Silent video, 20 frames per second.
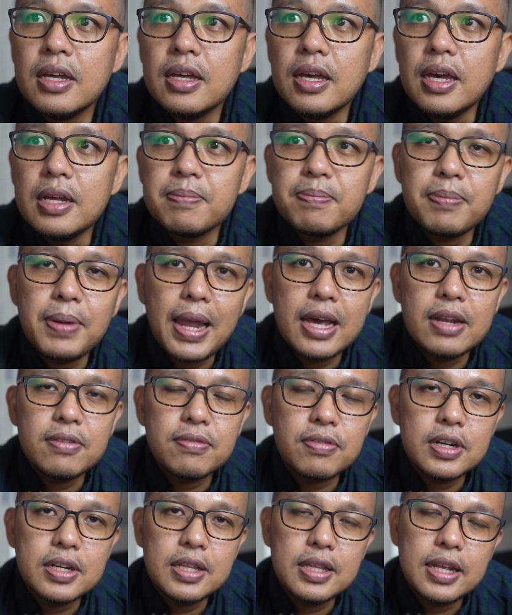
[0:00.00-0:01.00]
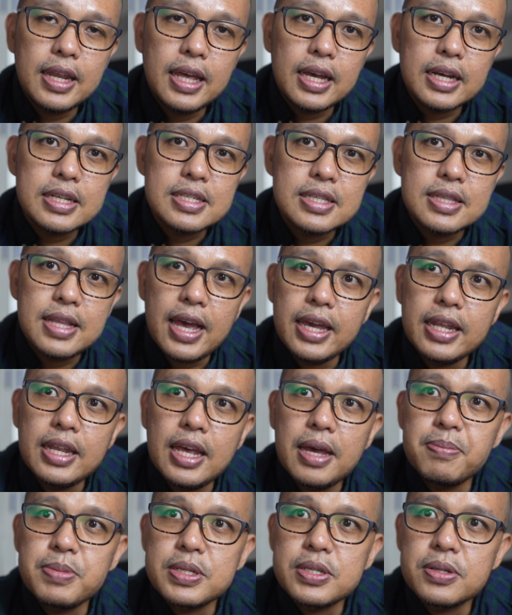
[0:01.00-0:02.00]
and plan for the next 9
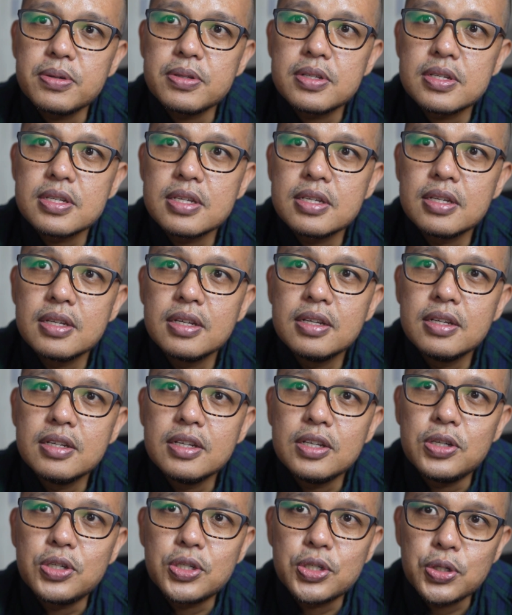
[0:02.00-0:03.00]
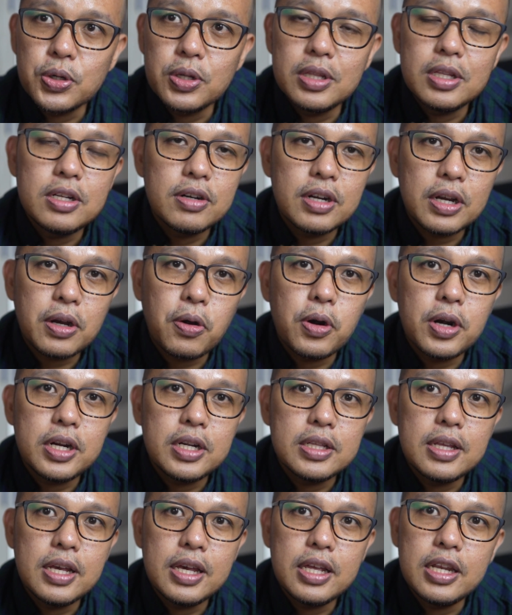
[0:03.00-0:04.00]
episodes. You should
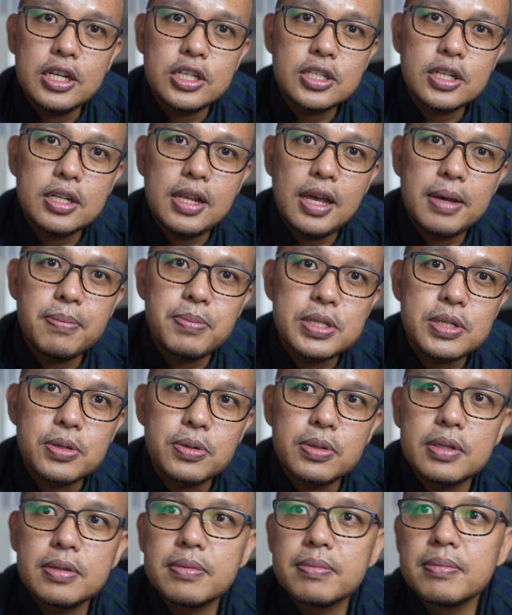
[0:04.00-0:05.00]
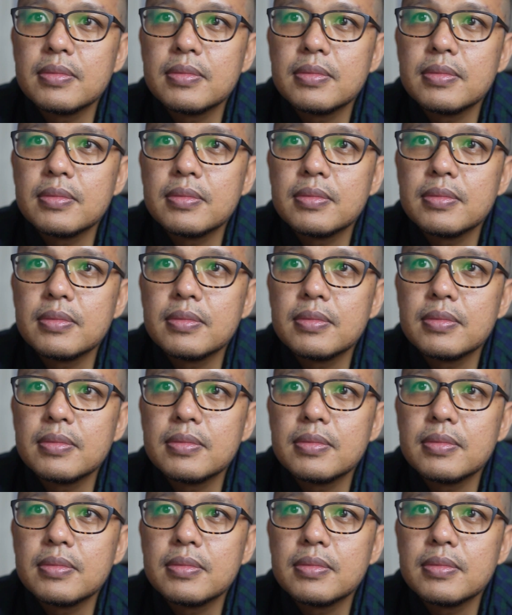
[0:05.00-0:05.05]
record the initial episode.